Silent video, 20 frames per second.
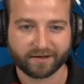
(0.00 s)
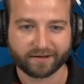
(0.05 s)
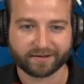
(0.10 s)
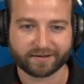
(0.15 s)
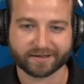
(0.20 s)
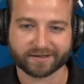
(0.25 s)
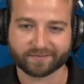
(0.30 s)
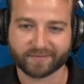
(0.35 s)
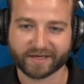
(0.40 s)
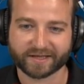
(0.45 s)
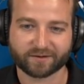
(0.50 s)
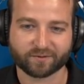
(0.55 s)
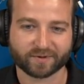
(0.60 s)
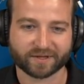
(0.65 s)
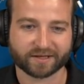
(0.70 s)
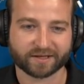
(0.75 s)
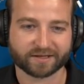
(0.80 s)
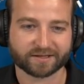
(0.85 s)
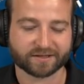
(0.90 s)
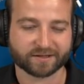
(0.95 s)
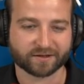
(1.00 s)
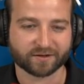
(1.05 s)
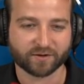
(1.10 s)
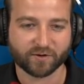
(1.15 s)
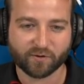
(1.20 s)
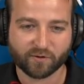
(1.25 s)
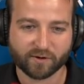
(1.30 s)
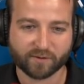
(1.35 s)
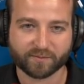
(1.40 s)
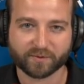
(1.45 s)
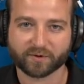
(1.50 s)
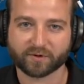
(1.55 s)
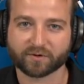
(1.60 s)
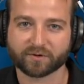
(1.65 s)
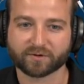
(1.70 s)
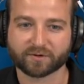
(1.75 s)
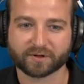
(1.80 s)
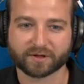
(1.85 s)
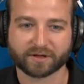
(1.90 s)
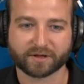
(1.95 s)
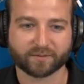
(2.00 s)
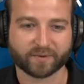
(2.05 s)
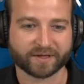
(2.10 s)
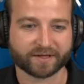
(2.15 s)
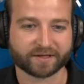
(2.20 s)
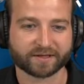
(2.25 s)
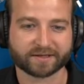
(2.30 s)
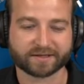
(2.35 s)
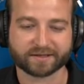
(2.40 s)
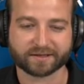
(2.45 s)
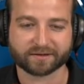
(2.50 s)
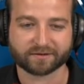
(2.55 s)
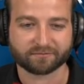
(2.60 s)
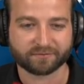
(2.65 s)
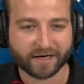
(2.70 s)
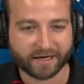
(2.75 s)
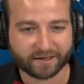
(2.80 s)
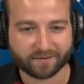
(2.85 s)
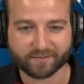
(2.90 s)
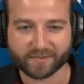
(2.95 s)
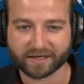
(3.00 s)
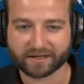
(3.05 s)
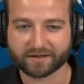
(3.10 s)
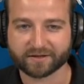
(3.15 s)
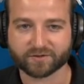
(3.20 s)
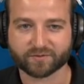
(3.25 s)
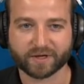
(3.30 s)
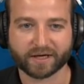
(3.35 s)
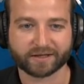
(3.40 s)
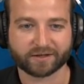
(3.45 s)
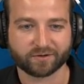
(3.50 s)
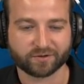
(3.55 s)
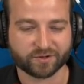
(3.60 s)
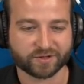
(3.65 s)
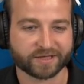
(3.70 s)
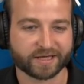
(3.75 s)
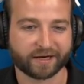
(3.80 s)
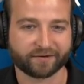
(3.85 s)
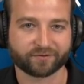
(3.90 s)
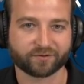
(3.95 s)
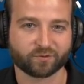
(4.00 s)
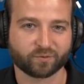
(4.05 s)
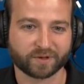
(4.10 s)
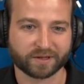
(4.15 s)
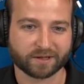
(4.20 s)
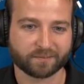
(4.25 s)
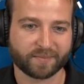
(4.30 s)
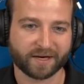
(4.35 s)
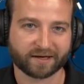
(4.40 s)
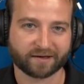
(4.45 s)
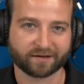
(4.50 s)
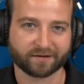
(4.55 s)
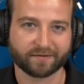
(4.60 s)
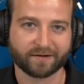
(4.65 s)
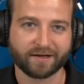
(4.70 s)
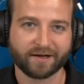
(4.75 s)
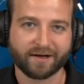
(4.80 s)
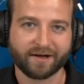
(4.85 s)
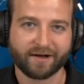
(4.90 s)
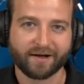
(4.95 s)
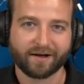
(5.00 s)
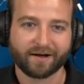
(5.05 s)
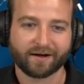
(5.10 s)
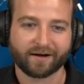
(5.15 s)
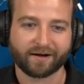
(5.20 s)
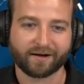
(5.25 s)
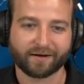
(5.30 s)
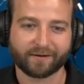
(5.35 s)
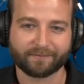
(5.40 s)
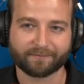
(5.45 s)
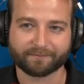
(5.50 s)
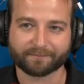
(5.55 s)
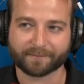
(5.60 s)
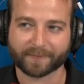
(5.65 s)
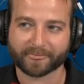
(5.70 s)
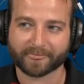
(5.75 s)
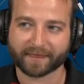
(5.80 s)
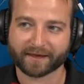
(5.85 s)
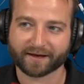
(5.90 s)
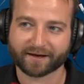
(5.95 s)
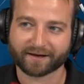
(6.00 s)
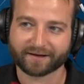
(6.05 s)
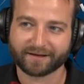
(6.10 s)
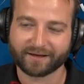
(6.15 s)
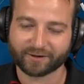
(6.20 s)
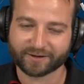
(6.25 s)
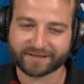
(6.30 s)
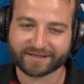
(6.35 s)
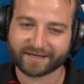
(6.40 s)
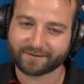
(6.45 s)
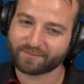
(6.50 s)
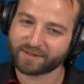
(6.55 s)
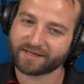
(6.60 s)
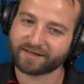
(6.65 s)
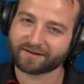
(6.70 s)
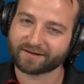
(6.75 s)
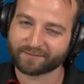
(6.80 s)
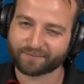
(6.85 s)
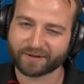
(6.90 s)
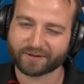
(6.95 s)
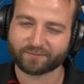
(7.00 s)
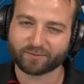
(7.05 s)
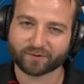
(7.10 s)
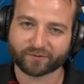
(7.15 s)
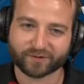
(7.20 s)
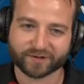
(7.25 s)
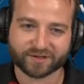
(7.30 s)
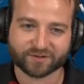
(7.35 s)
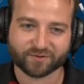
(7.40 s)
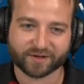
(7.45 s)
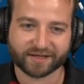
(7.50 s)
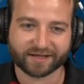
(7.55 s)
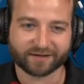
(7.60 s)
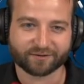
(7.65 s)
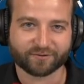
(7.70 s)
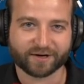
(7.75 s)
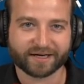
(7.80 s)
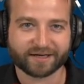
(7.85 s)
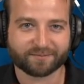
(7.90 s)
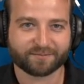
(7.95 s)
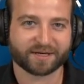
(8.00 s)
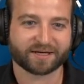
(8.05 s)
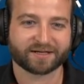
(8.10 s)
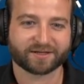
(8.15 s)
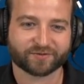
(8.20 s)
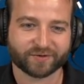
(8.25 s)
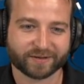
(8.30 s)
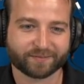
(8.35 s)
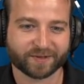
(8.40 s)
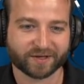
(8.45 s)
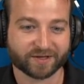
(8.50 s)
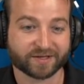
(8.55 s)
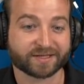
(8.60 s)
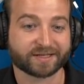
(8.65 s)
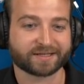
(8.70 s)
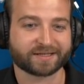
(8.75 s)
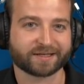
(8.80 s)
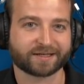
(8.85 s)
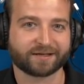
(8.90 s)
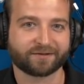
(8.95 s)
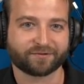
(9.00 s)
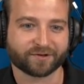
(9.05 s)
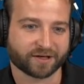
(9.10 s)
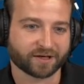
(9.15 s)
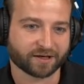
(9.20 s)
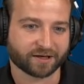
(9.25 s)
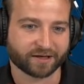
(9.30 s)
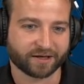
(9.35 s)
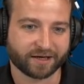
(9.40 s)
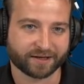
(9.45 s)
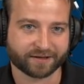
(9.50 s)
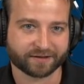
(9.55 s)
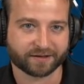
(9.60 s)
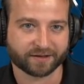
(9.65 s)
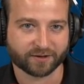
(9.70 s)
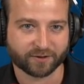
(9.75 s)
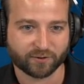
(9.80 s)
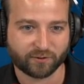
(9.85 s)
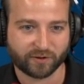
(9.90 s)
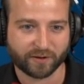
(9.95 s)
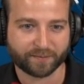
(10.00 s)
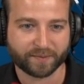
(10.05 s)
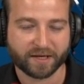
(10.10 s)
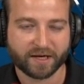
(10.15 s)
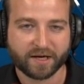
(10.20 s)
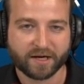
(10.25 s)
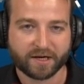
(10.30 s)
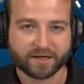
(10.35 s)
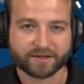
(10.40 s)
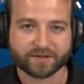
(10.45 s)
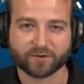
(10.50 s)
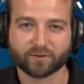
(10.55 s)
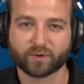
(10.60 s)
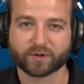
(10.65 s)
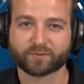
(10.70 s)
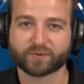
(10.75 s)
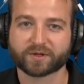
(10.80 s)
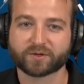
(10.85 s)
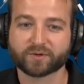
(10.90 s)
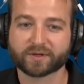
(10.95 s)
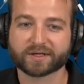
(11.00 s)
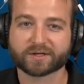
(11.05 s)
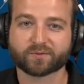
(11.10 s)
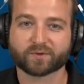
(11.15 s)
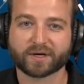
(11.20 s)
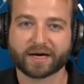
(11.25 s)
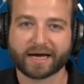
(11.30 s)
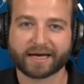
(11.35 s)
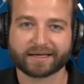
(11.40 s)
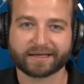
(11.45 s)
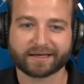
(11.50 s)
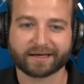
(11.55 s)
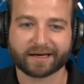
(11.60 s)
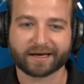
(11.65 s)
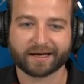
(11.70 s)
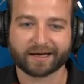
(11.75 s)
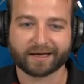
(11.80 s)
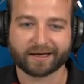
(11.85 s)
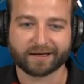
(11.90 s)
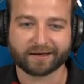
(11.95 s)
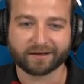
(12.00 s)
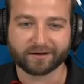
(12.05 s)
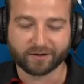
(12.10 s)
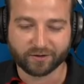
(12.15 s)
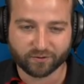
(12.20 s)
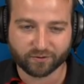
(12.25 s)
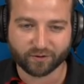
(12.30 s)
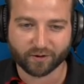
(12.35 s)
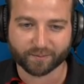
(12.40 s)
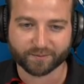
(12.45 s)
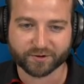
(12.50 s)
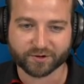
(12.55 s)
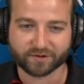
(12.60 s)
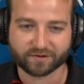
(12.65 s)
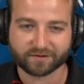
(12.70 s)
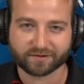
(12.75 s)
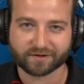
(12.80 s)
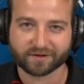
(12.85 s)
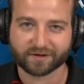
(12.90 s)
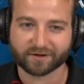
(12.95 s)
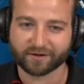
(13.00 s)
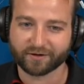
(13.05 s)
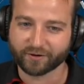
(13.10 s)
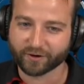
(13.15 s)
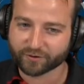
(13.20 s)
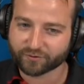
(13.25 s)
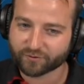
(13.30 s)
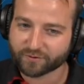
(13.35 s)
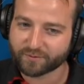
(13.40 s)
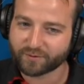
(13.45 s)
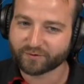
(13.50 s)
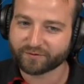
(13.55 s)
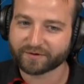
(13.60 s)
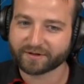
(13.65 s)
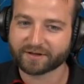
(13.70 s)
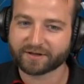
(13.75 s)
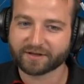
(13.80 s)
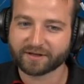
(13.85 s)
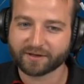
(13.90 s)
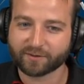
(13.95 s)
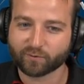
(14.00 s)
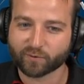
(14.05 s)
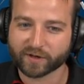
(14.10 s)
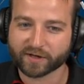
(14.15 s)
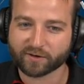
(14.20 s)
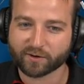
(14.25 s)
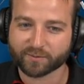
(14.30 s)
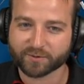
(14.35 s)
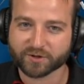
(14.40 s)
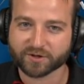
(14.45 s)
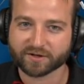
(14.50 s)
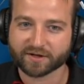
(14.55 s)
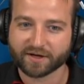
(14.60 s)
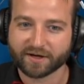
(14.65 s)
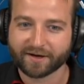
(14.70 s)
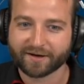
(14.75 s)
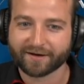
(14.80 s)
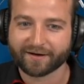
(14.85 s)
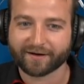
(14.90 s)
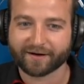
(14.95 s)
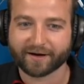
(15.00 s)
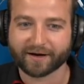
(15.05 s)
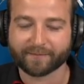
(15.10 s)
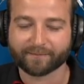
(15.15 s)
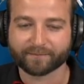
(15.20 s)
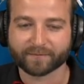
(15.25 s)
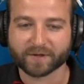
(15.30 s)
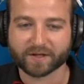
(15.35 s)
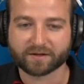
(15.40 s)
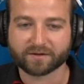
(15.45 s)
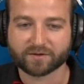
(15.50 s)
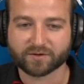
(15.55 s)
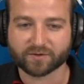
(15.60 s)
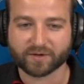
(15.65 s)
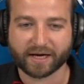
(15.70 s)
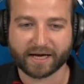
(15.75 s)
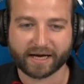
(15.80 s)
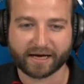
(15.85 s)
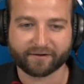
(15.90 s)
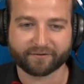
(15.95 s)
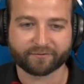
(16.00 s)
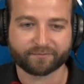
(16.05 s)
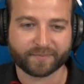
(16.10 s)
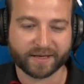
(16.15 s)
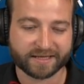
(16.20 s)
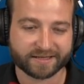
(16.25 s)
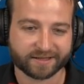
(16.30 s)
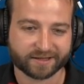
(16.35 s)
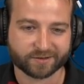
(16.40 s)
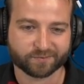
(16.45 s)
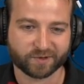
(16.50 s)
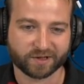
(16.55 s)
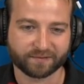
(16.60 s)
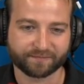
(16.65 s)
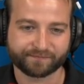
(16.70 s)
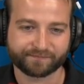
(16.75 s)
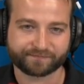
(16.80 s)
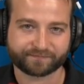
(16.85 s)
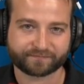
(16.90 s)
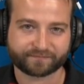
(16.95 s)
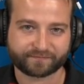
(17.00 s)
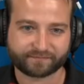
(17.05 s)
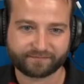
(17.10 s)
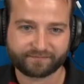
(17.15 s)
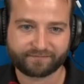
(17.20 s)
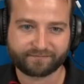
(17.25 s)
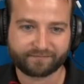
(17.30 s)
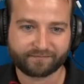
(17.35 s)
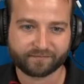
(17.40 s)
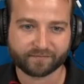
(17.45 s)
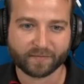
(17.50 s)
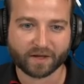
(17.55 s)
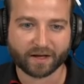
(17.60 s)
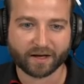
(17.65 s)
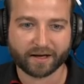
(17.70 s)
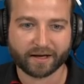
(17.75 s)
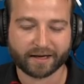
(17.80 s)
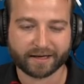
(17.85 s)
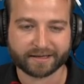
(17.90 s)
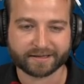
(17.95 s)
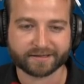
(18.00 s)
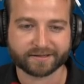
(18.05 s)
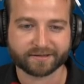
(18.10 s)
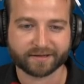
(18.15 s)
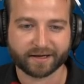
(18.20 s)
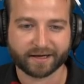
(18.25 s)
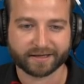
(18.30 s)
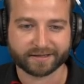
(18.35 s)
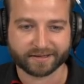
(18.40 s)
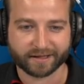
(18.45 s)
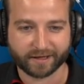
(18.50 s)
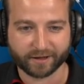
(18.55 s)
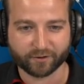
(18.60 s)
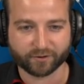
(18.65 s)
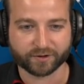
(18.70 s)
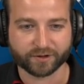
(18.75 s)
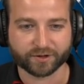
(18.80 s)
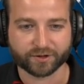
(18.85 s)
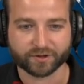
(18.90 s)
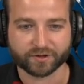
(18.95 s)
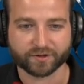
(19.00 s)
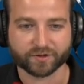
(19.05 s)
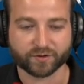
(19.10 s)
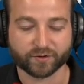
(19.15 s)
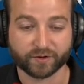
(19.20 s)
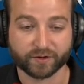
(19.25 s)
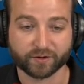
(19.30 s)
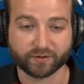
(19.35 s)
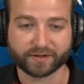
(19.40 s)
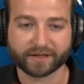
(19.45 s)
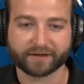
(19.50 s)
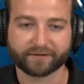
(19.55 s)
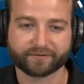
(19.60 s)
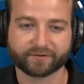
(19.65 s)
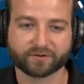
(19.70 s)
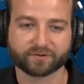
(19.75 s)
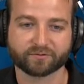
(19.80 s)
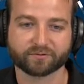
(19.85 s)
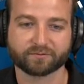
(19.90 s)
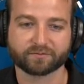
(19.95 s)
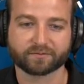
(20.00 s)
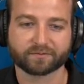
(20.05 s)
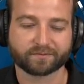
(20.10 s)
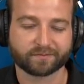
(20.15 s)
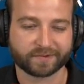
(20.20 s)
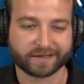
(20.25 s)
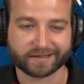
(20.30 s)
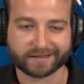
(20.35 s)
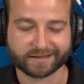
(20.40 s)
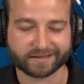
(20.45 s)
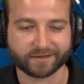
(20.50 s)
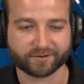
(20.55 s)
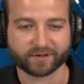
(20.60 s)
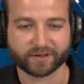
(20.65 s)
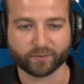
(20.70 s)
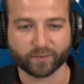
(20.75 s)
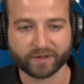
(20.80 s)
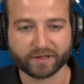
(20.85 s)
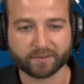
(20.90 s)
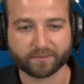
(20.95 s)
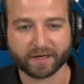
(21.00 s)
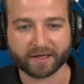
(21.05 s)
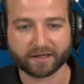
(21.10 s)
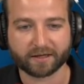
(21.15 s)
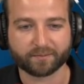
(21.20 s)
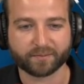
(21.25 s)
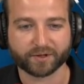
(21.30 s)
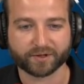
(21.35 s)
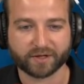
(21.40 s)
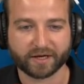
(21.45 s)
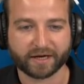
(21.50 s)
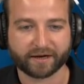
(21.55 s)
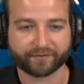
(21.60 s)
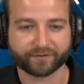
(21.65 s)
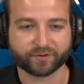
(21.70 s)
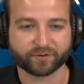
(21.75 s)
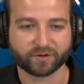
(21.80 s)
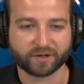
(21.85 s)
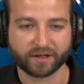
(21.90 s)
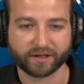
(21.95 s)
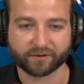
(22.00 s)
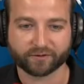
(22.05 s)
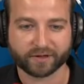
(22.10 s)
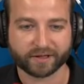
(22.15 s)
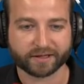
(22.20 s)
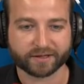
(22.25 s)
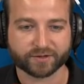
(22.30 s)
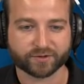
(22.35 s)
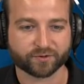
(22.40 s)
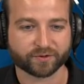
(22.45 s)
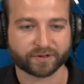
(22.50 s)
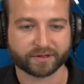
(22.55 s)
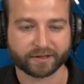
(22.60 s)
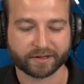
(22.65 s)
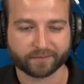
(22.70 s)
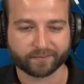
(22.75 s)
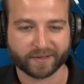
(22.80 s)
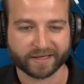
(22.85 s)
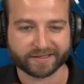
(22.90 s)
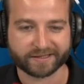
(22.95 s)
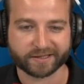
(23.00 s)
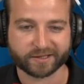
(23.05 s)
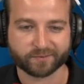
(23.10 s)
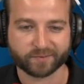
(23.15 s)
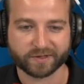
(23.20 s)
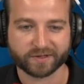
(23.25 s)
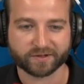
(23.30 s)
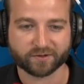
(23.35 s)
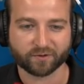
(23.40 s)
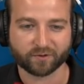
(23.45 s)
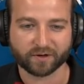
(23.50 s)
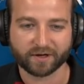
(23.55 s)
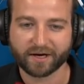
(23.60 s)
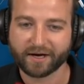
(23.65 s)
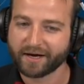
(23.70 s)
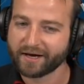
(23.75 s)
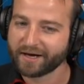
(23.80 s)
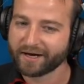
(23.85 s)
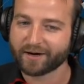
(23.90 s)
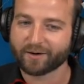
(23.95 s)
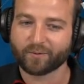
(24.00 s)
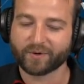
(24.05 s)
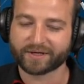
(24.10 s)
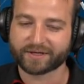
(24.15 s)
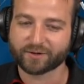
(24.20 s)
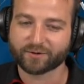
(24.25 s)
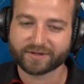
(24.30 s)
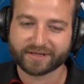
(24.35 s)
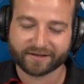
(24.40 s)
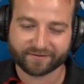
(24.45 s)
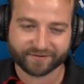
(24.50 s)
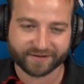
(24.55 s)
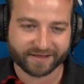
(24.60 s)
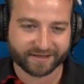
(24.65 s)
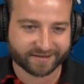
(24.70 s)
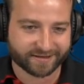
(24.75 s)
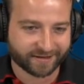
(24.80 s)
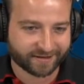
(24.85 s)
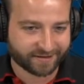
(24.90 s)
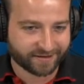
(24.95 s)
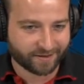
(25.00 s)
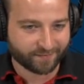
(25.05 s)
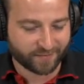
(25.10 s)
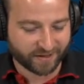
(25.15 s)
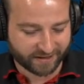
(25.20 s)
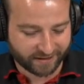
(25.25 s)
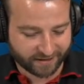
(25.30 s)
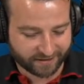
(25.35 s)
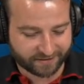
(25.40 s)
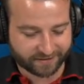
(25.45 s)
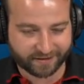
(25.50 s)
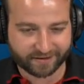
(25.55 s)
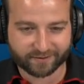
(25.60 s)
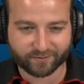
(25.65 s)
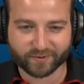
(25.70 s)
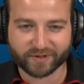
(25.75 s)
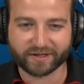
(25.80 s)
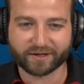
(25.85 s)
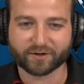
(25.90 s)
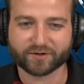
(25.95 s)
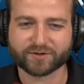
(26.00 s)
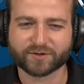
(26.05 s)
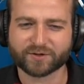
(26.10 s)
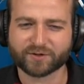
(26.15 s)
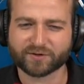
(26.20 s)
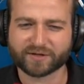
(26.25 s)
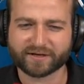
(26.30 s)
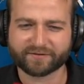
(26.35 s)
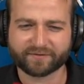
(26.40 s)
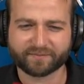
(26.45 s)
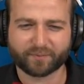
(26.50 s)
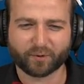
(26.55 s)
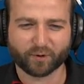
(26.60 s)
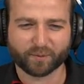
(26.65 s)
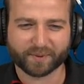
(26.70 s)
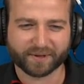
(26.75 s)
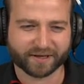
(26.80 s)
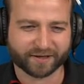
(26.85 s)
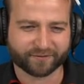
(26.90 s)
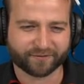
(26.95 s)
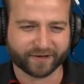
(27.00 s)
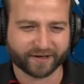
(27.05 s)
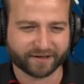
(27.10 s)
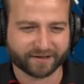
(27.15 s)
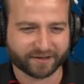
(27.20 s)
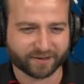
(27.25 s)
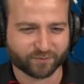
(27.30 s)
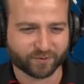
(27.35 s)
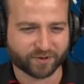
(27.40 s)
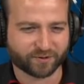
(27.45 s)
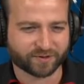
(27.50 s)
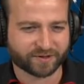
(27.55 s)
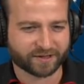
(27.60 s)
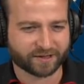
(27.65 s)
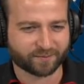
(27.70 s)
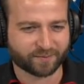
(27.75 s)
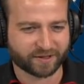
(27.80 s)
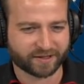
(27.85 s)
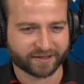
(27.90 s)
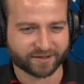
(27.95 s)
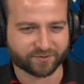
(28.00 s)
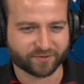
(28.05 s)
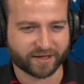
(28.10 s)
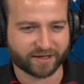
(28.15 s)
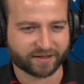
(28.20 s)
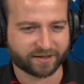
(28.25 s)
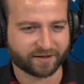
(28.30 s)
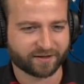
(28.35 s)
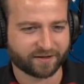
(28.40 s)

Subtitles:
Doesn't matter whether it's in co-op or whether it's in random battles, right? You just have to win the battle. Now, this can be a bit more frustrating in random battles, right? Because they're significantly harder than co-op. So what we're doing is we're adding a new option, not removing the win option, to have base XP as a condition. So you don't have to necessarily win the battle, but you have to clear a certain base XP score. We don't have the exact number yet, and we also don't have a ballpark figure that we could tell players, right?